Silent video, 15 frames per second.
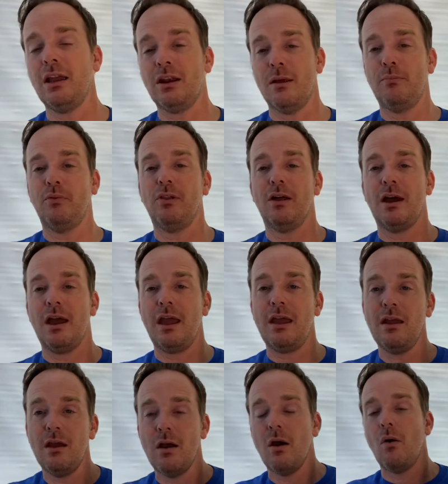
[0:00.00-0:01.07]
gonna
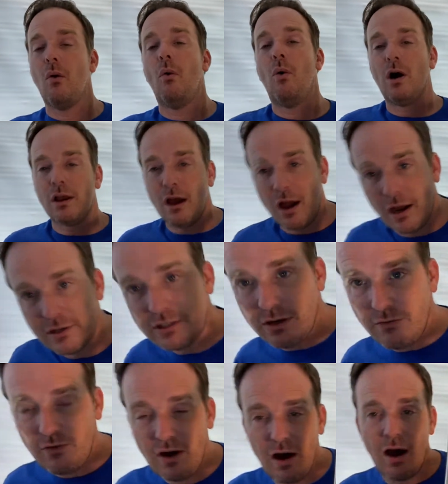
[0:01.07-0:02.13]
play one
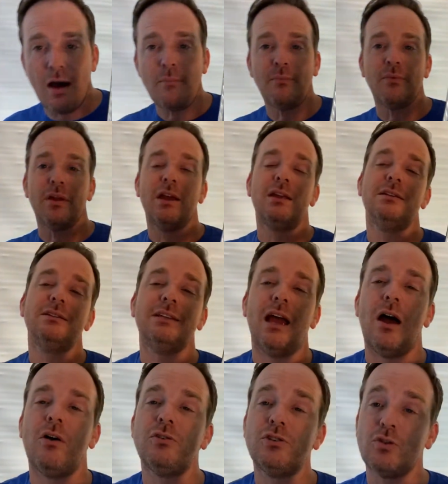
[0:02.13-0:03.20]
octave up and
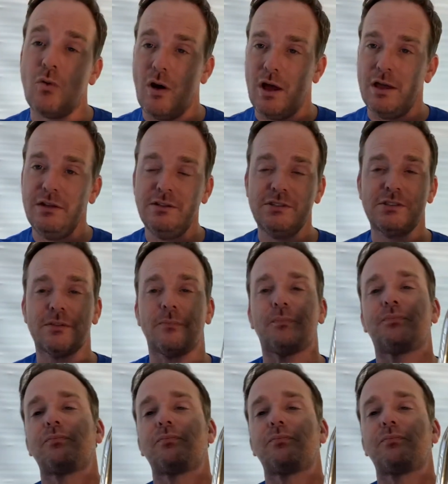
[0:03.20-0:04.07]
down twice.